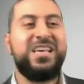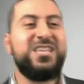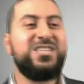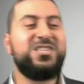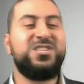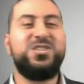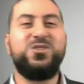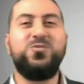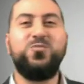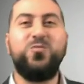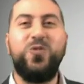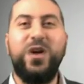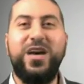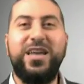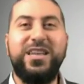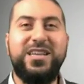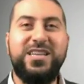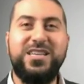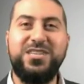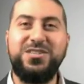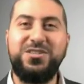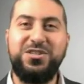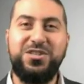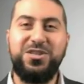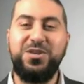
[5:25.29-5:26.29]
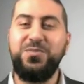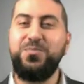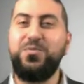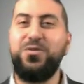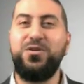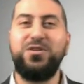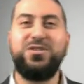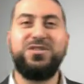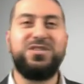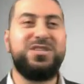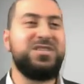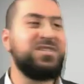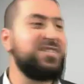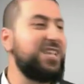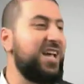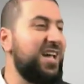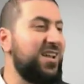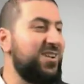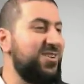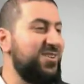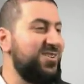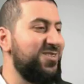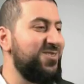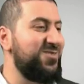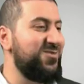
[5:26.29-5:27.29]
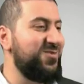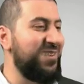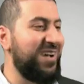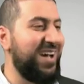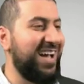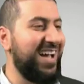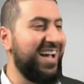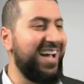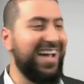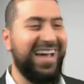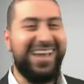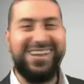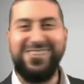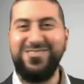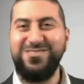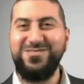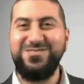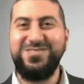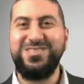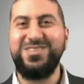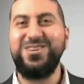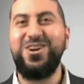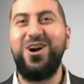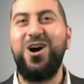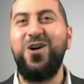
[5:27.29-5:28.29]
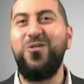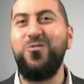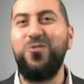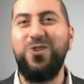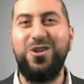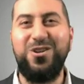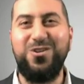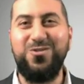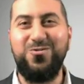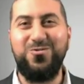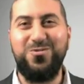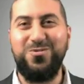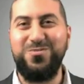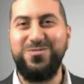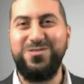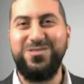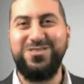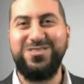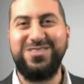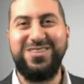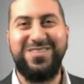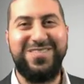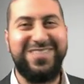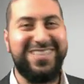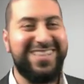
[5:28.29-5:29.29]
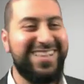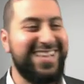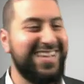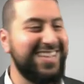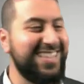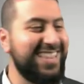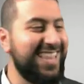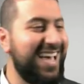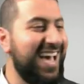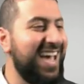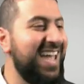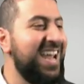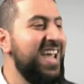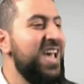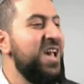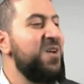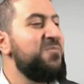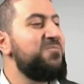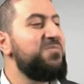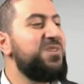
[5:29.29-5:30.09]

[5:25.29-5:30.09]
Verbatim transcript: She went and she purchased I don't know uh, I don't know if she got Wonder Woman or something like that,